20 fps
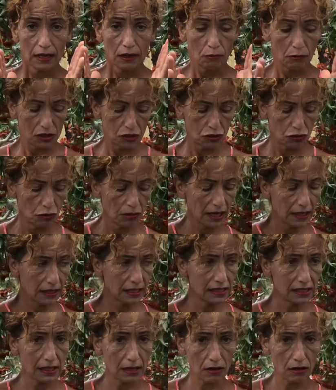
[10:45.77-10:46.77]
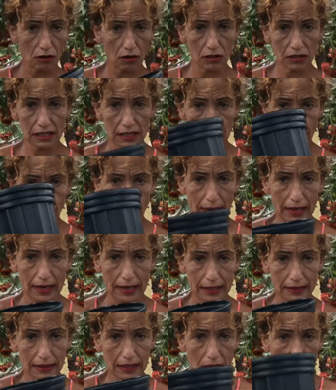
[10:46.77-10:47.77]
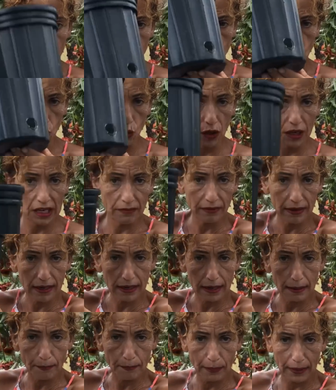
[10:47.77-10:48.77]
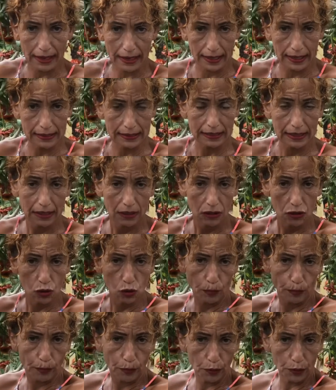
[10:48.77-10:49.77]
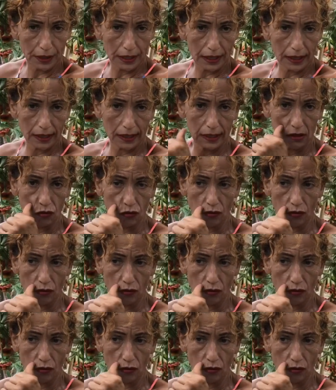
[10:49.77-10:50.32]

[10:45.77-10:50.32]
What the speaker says: When you get a desert rose in a pot, you leave it in a pot. You put it.